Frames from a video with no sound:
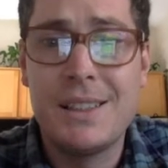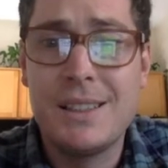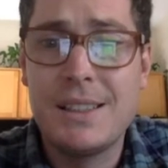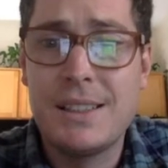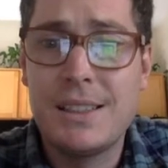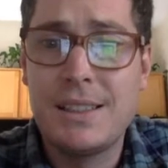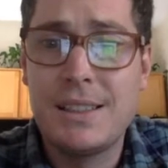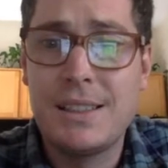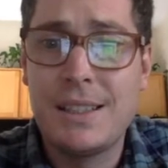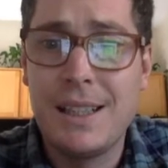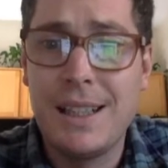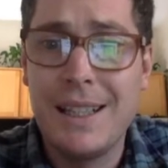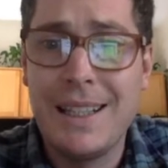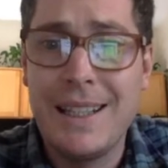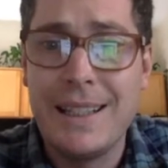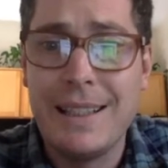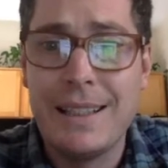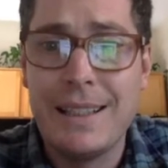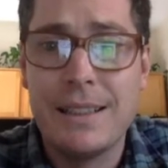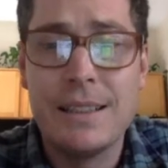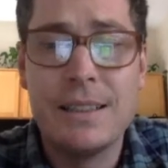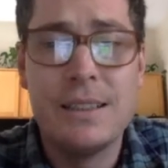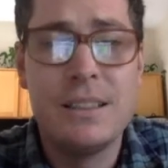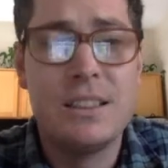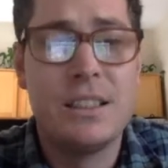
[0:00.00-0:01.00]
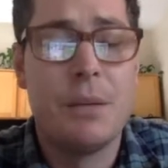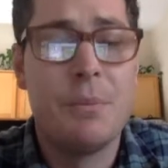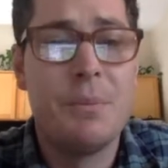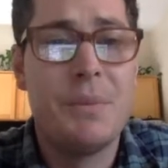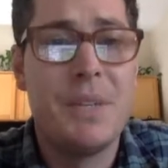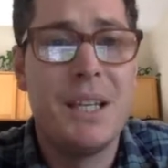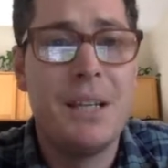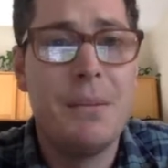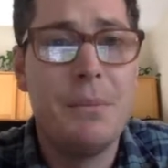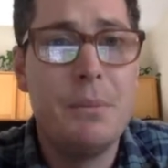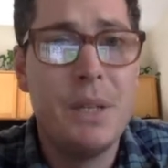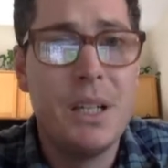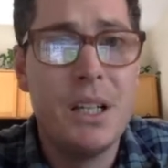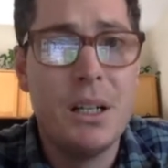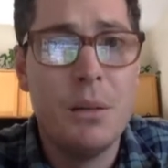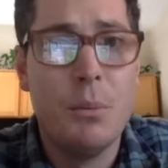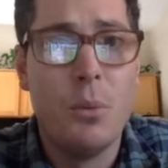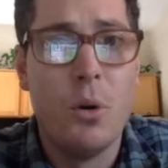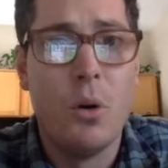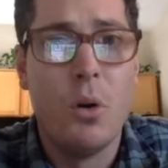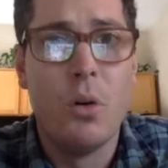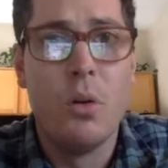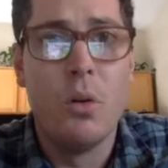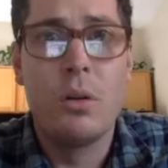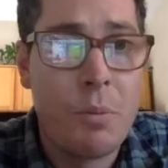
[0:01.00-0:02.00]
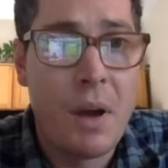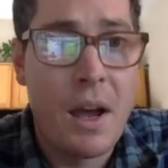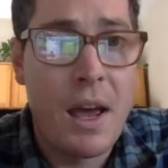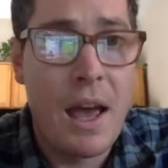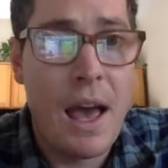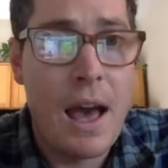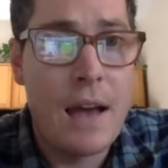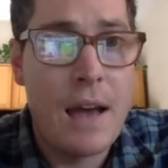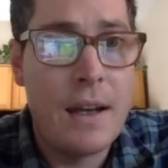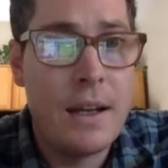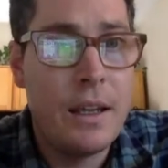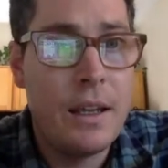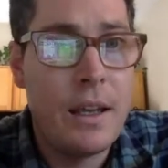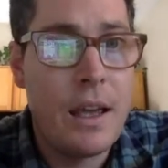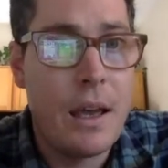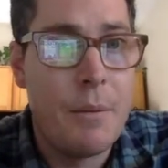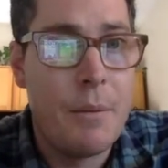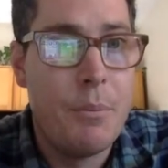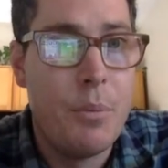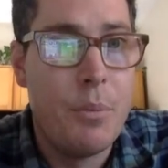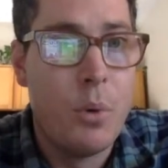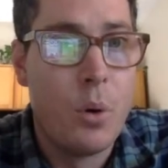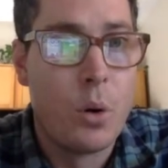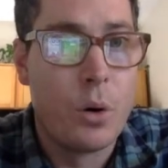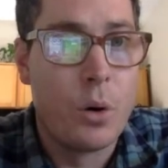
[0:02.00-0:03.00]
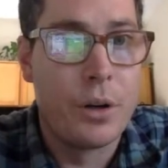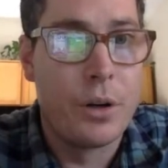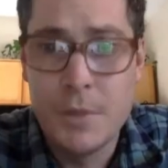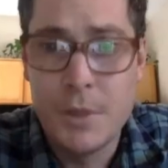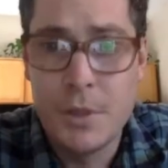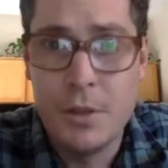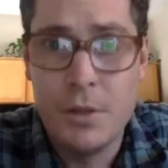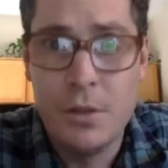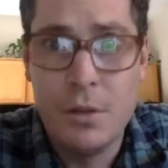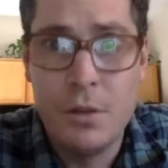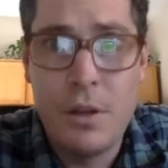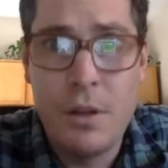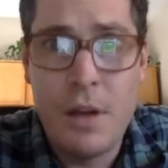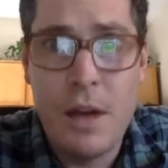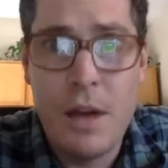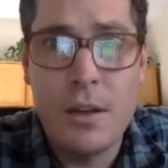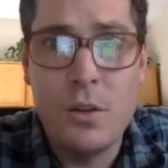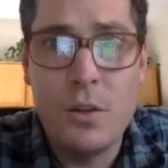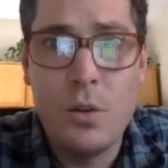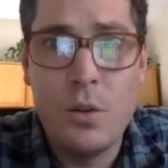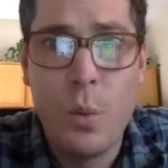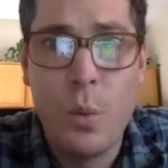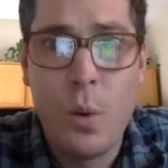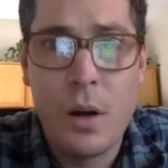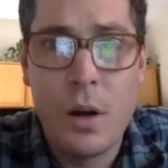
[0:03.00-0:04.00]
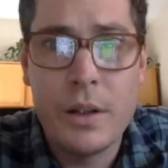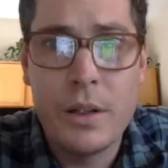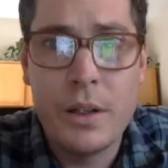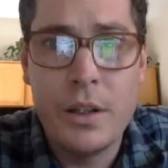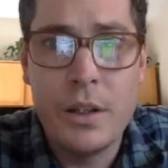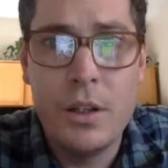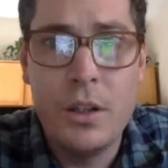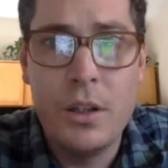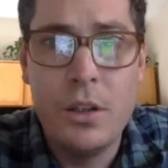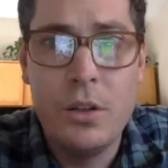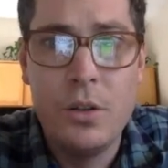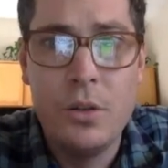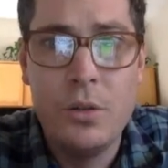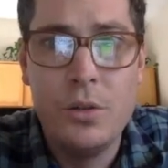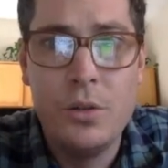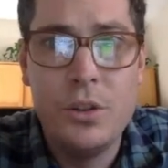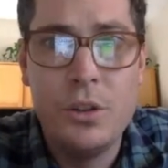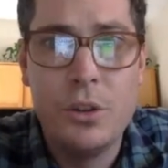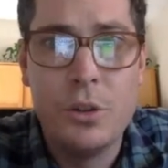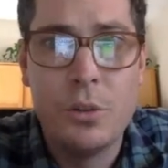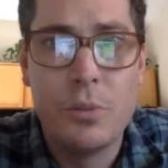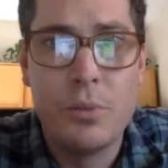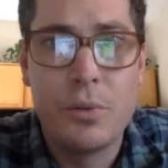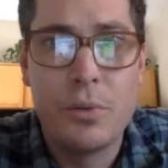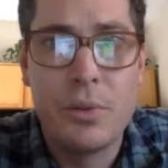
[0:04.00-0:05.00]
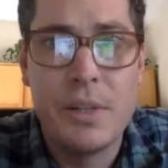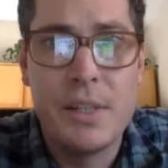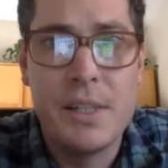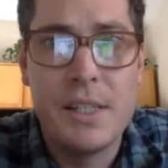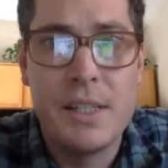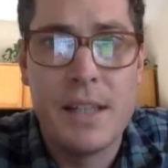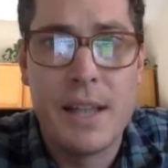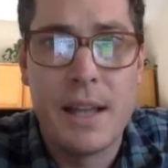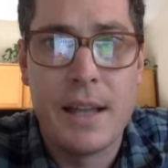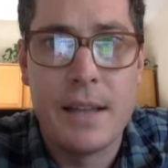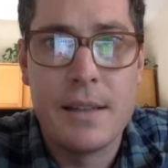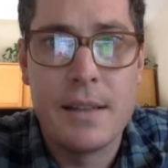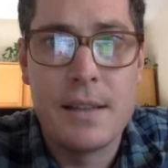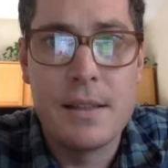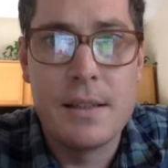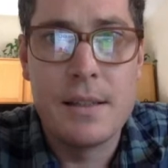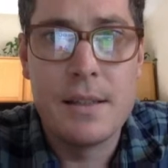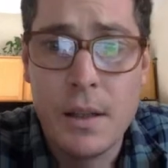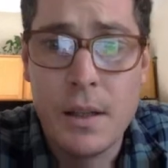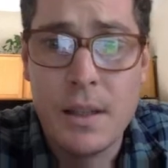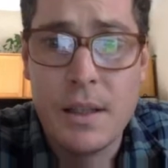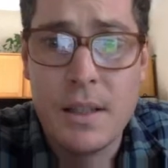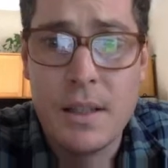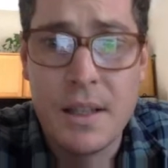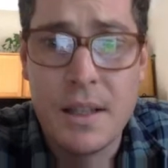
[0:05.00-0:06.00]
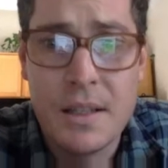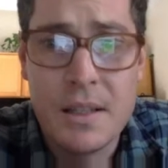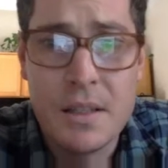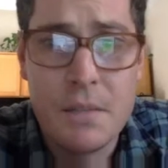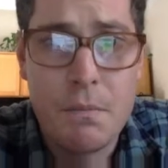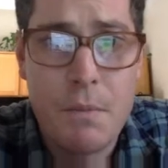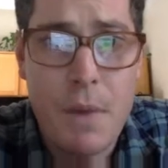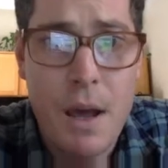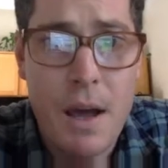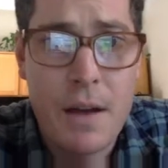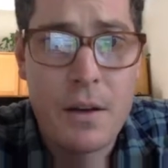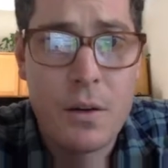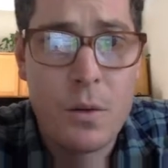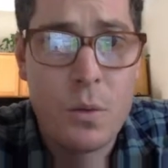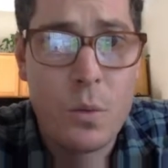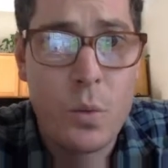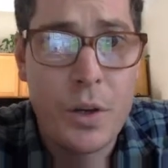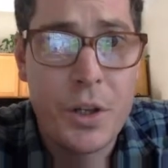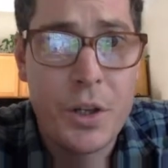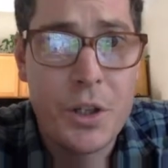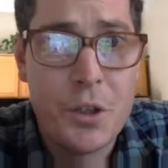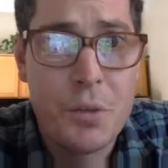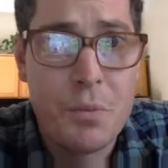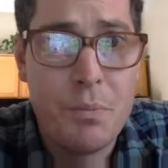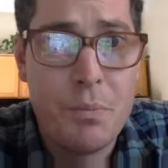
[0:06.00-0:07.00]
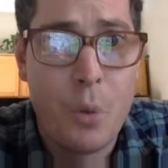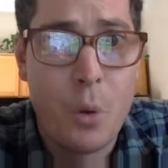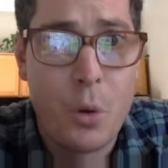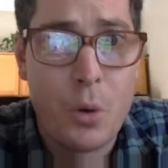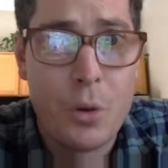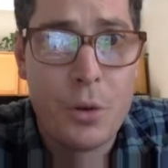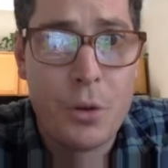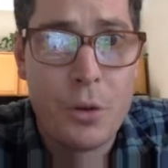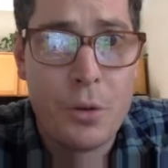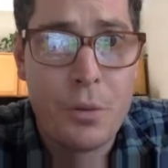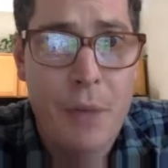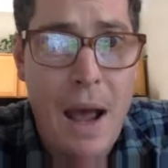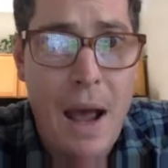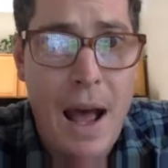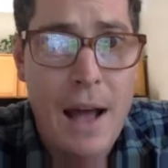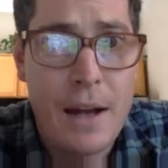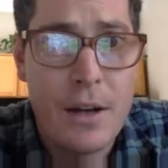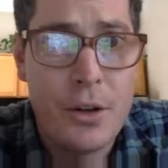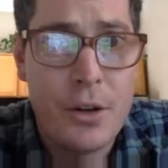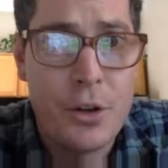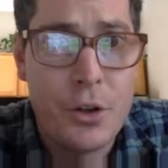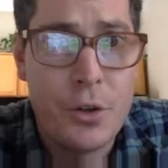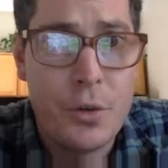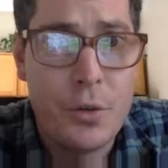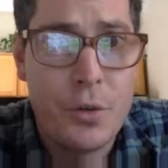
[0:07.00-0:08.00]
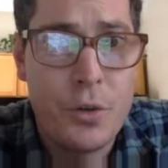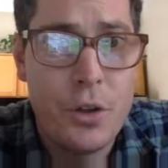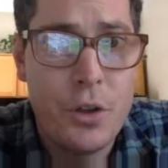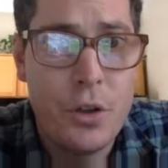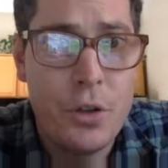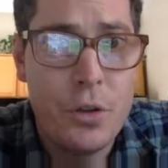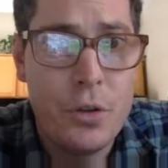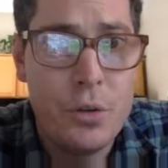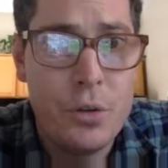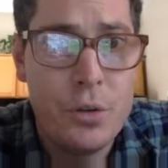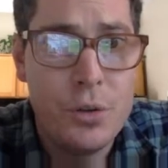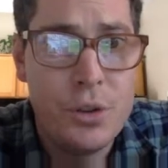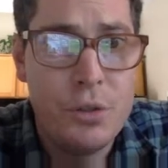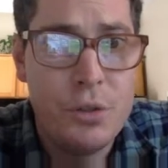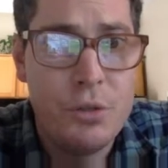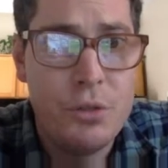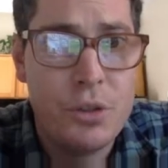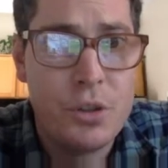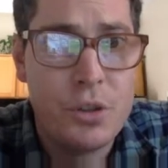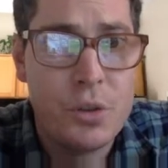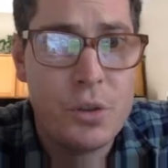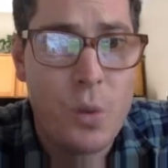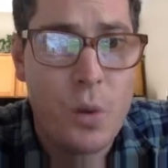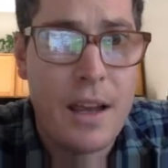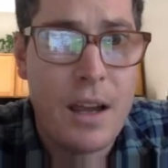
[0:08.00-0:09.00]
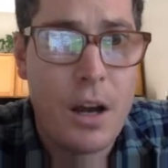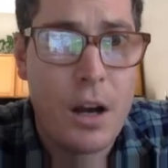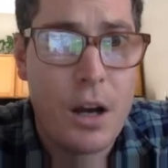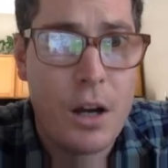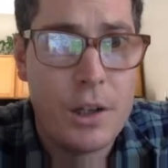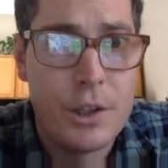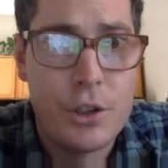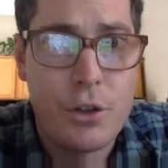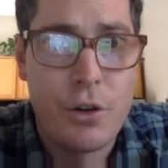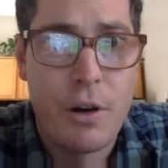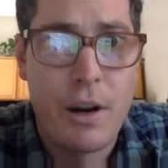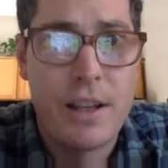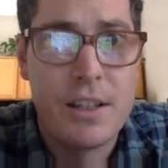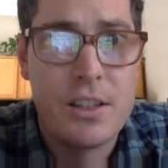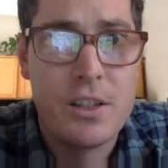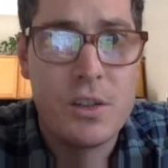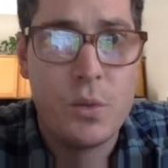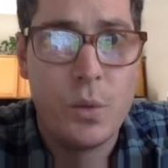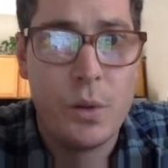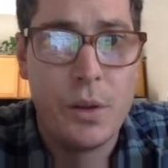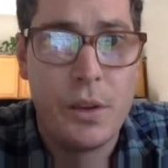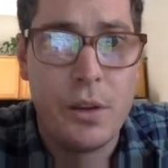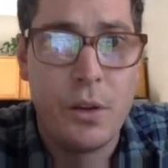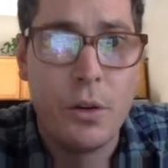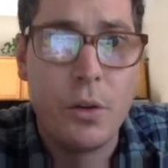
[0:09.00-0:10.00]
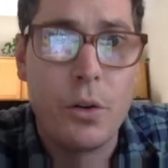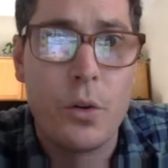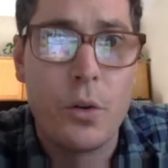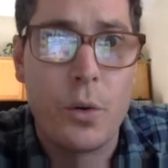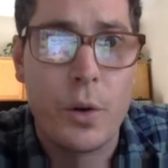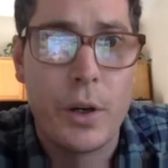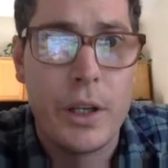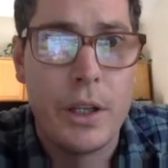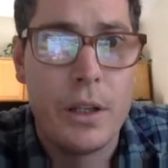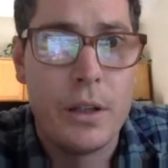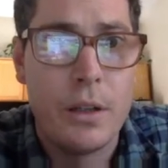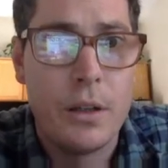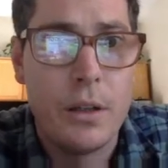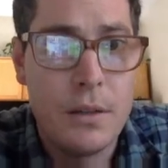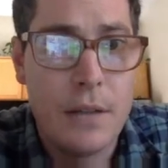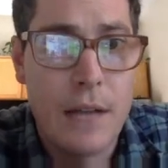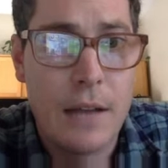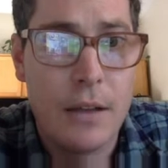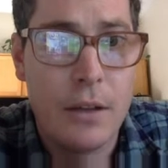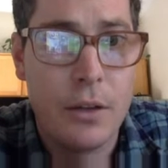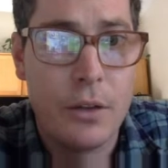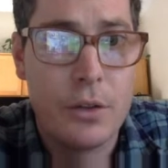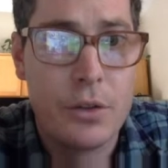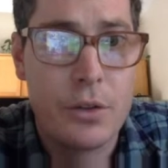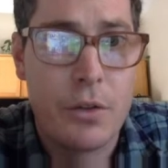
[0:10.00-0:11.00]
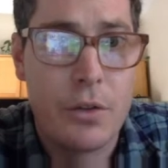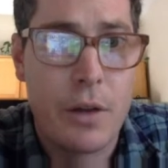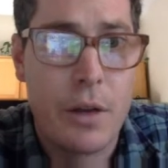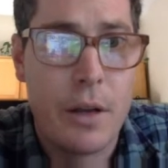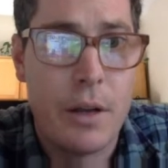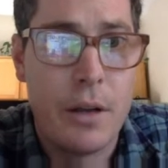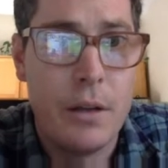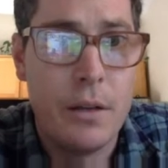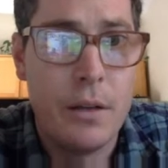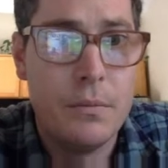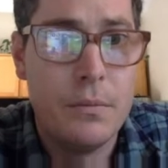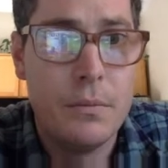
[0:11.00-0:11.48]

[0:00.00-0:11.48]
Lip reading: sleek, something minimal by adding a border. To do that, you want to use your presets. It doesn't matter which border pattern you use, you just want contrasts with your green. That looks great.